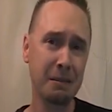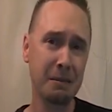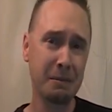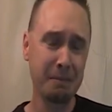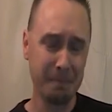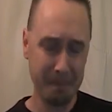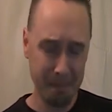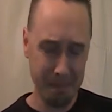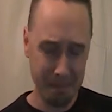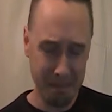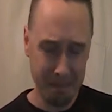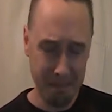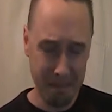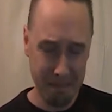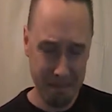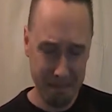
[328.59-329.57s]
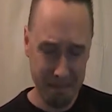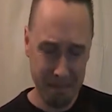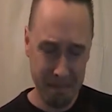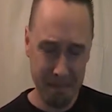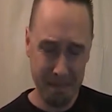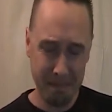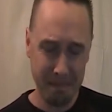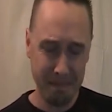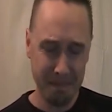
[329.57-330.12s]

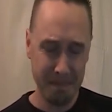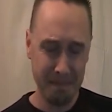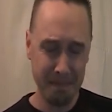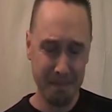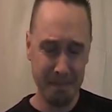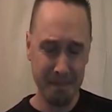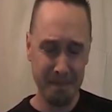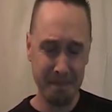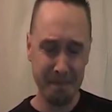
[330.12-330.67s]
Nothing is said.